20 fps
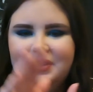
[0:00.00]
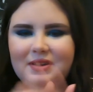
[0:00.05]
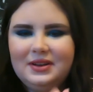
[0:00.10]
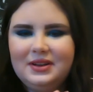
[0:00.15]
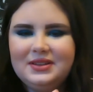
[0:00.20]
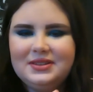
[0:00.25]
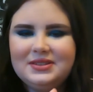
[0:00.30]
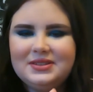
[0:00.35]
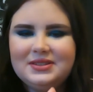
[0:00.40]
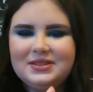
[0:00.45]

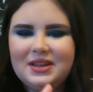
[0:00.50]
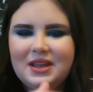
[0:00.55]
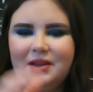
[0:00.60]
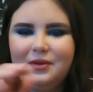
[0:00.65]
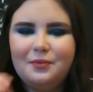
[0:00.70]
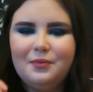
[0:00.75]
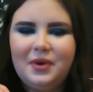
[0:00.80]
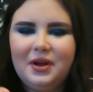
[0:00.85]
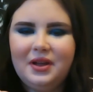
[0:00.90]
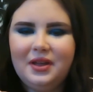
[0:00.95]
let's
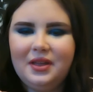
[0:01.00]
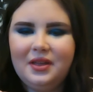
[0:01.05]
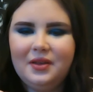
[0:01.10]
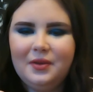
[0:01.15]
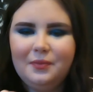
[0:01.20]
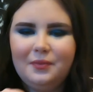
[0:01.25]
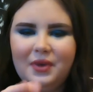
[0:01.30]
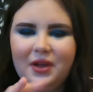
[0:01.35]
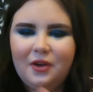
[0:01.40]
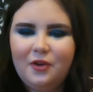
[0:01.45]
take my
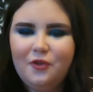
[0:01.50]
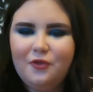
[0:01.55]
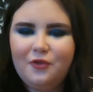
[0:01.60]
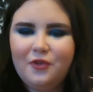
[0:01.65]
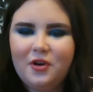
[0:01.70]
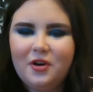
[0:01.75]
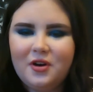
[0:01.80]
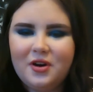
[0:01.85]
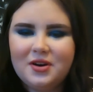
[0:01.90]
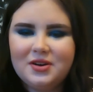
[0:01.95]
pack of
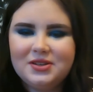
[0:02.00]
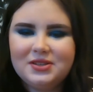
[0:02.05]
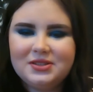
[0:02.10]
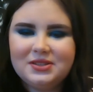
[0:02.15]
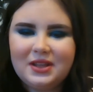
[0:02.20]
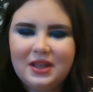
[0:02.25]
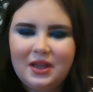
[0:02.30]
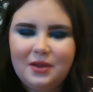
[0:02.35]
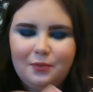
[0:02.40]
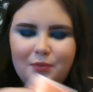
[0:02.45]
cards
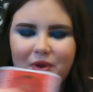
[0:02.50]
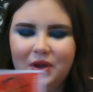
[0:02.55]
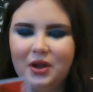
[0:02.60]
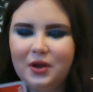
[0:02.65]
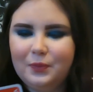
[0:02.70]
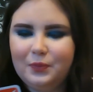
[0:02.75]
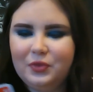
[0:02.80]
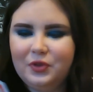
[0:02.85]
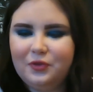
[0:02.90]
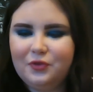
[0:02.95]
and pick
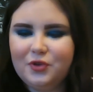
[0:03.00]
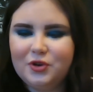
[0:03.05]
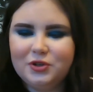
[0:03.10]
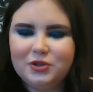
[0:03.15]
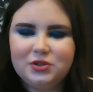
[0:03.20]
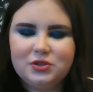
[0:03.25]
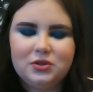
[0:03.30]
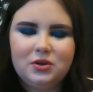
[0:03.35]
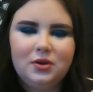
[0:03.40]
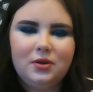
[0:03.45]
up
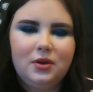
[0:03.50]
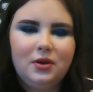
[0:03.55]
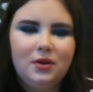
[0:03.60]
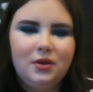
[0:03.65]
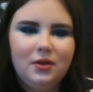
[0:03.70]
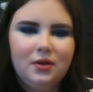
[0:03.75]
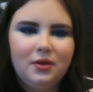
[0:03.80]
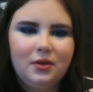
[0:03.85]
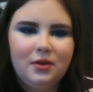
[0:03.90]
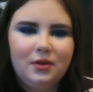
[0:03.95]

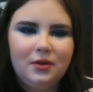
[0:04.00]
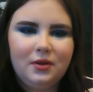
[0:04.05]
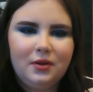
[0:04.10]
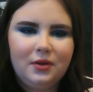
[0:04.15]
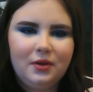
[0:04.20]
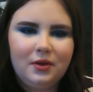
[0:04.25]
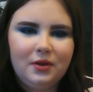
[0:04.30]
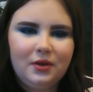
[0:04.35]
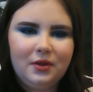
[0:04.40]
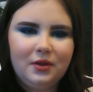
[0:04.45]

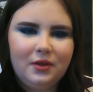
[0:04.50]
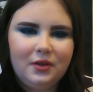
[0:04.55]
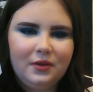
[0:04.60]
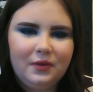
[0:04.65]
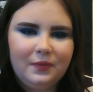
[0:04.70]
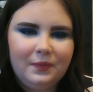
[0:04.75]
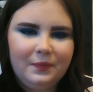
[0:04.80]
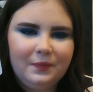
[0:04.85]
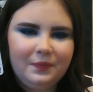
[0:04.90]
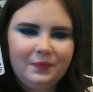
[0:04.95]

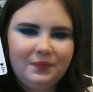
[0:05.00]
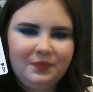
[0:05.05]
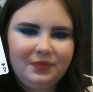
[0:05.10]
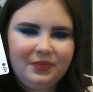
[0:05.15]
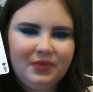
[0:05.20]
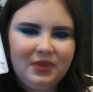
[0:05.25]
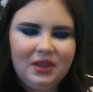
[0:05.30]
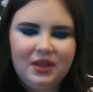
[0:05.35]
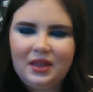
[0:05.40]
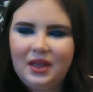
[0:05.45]

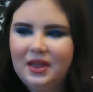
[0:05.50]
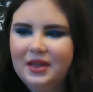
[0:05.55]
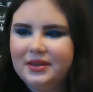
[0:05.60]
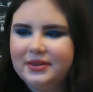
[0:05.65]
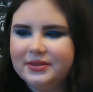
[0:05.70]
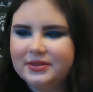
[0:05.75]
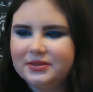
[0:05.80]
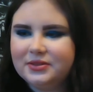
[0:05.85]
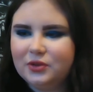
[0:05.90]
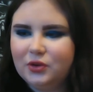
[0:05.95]
the
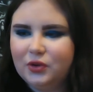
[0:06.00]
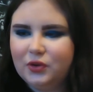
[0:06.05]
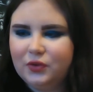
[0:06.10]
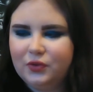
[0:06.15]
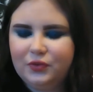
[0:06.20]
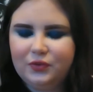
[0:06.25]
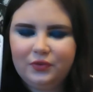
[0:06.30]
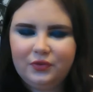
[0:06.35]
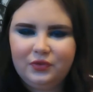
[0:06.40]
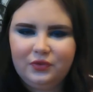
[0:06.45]
ace of
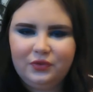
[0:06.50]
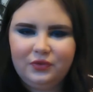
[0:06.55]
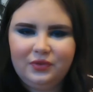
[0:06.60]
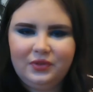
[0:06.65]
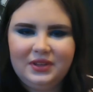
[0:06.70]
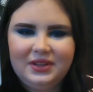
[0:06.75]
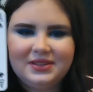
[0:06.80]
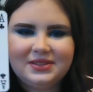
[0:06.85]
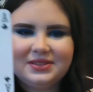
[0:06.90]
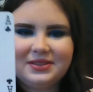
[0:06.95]

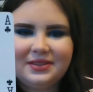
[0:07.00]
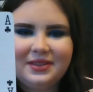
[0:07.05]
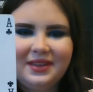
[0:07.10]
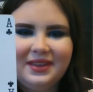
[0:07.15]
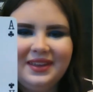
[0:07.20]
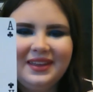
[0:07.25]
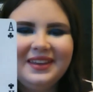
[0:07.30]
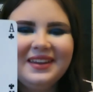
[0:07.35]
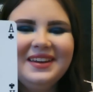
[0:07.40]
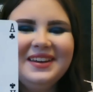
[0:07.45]
this
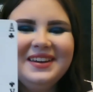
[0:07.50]
thing.